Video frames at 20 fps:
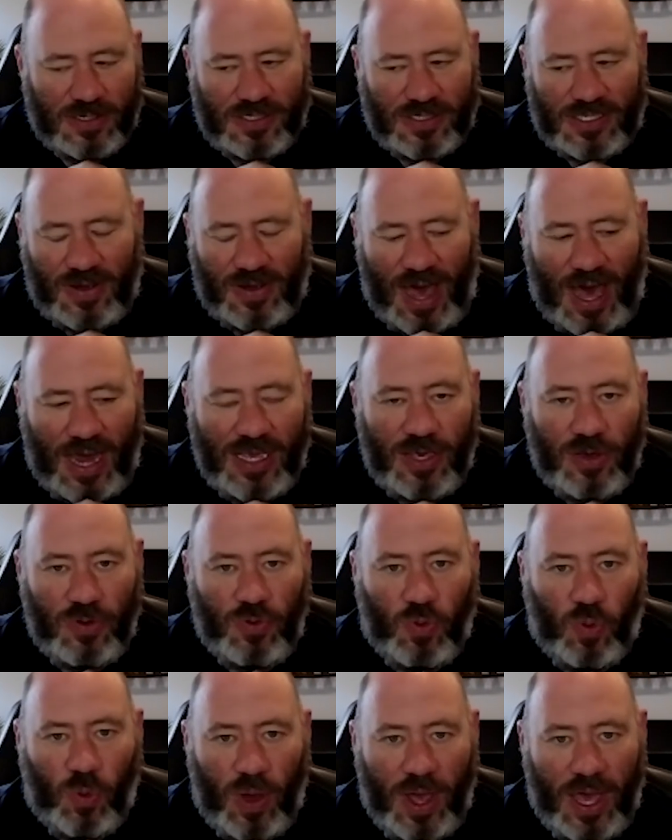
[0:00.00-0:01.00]
So how do you
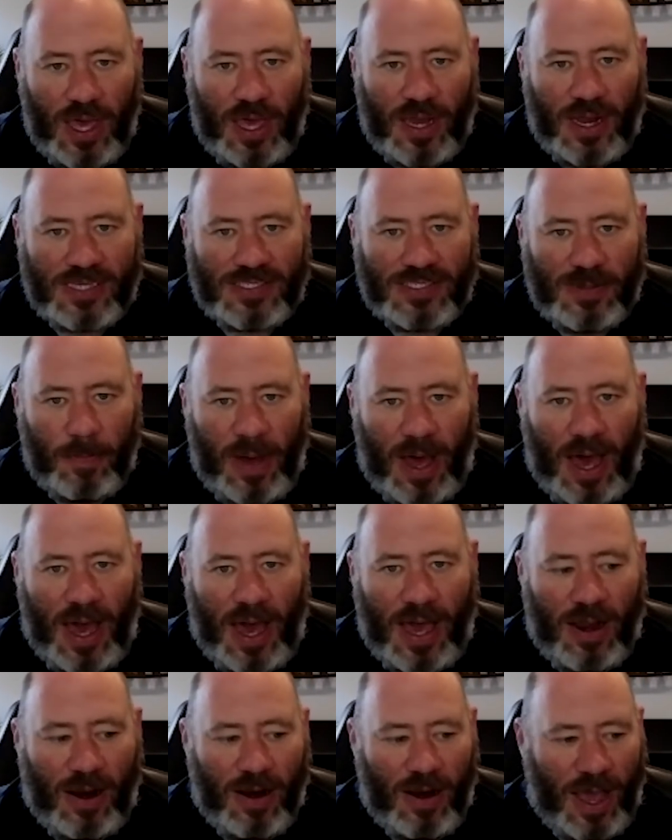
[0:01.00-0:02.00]
win as a
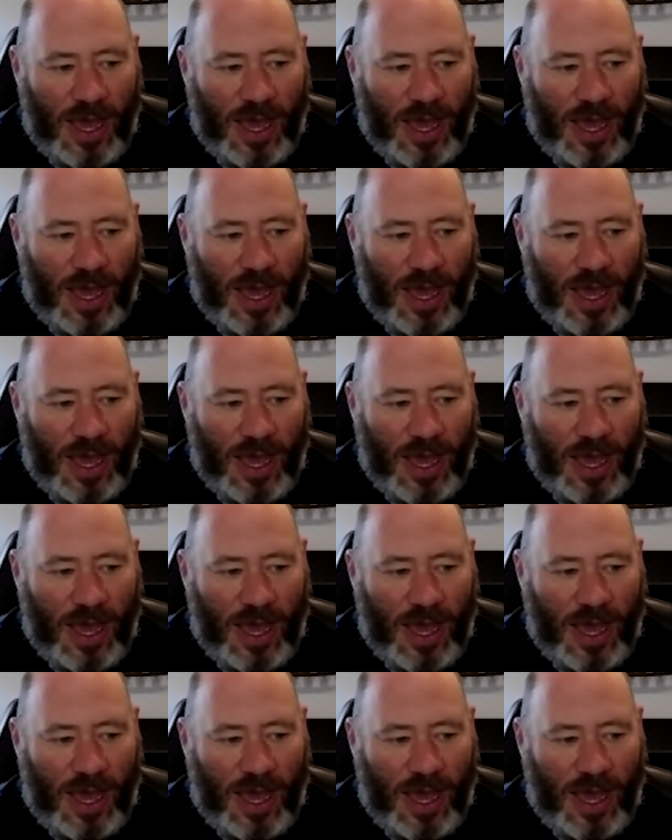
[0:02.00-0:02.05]
buyer?